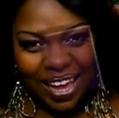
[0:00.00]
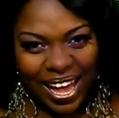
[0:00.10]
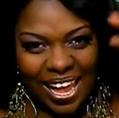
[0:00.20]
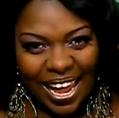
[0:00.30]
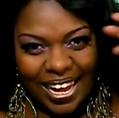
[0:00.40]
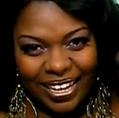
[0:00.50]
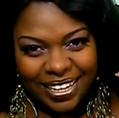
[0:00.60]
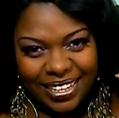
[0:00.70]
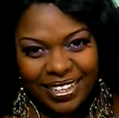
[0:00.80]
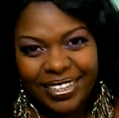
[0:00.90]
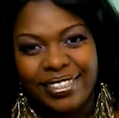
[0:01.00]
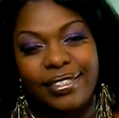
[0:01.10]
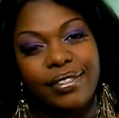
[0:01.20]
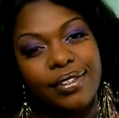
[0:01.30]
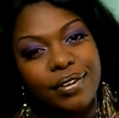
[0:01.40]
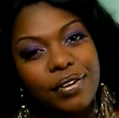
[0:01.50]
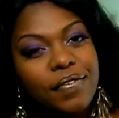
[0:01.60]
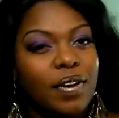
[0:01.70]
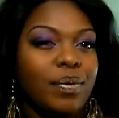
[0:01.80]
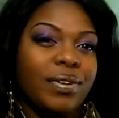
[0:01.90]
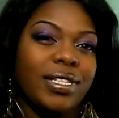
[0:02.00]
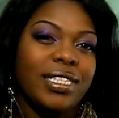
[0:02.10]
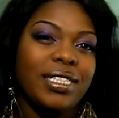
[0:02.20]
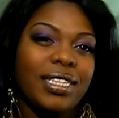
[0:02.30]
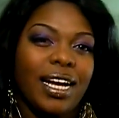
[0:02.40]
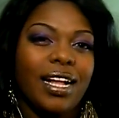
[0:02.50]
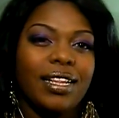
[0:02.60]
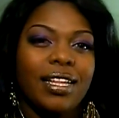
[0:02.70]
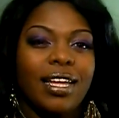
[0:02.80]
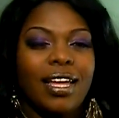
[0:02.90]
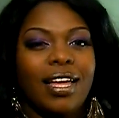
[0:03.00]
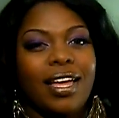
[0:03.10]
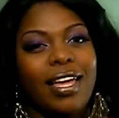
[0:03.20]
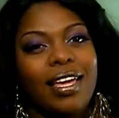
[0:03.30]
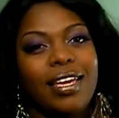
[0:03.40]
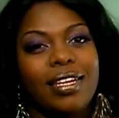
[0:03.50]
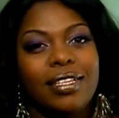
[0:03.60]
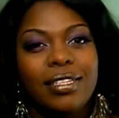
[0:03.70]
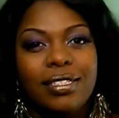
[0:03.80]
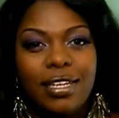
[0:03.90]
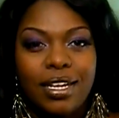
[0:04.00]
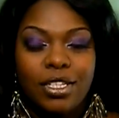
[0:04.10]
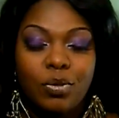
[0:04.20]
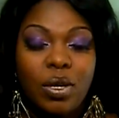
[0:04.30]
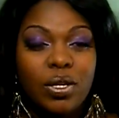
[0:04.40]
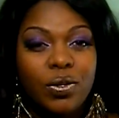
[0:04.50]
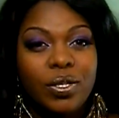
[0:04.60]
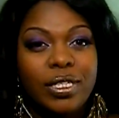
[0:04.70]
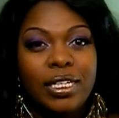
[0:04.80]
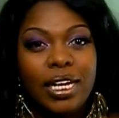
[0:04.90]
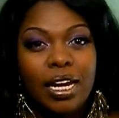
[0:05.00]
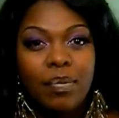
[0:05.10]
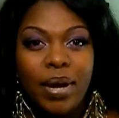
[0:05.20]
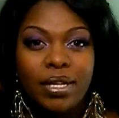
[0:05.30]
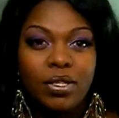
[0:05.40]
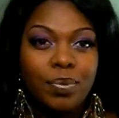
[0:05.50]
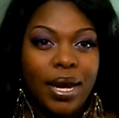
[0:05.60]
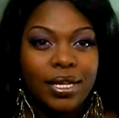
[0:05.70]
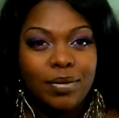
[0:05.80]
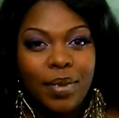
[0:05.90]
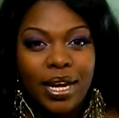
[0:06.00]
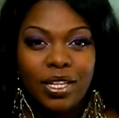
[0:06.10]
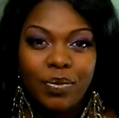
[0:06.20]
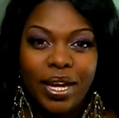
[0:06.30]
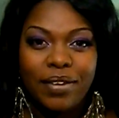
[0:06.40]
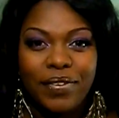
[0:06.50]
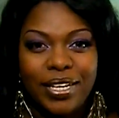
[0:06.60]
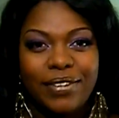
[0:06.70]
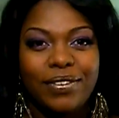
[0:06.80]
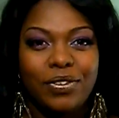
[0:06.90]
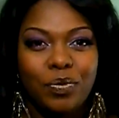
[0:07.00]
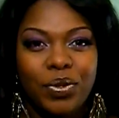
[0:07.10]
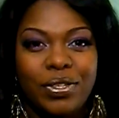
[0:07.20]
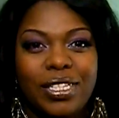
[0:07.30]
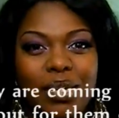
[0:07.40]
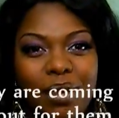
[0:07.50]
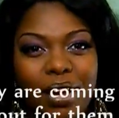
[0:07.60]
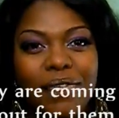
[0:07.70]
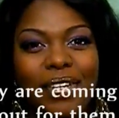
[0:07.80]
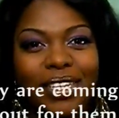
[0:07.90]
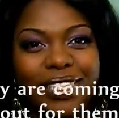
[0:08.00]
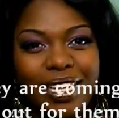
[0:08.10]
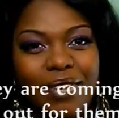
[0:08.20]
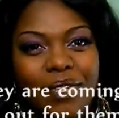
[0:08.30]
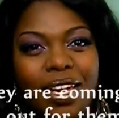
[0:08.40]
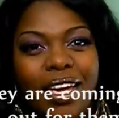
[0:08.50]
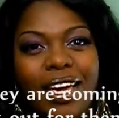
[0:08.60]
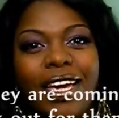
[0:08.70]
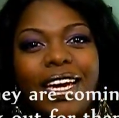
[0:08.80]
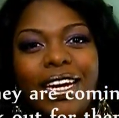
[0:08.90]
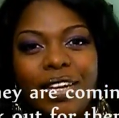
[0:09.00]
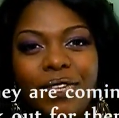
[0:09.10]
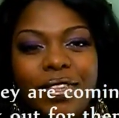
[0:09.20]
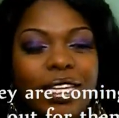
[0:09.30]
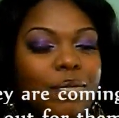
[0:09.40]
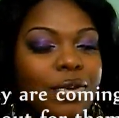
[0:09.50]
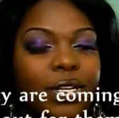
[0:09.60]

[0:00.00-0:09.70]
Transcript: So, hi y'all, this is your girl Fabulous Style, and yes, you're probably gonna see like back to back to back to back videos with me, the same outfit, the same hair and everything.